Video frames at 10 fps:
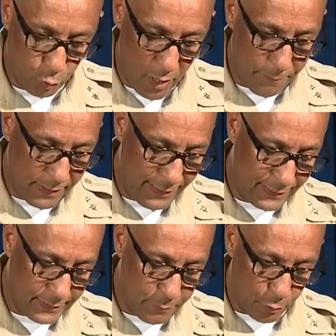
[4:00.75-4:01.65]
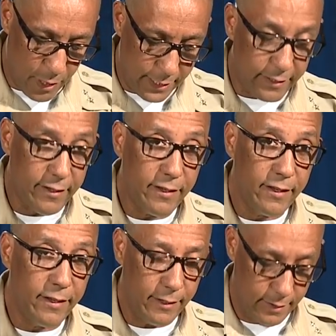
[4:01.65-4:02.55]
weapon is a Beretta
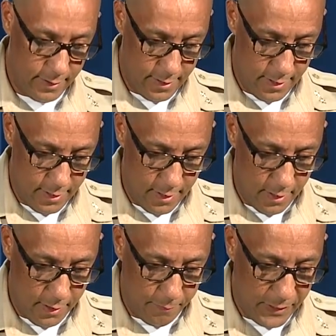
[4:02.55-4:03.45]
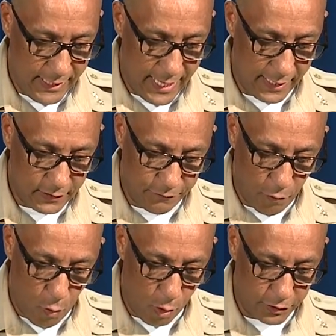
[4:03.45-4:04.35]

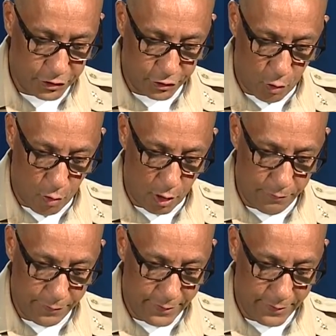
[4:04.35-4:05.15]
PX4 Storm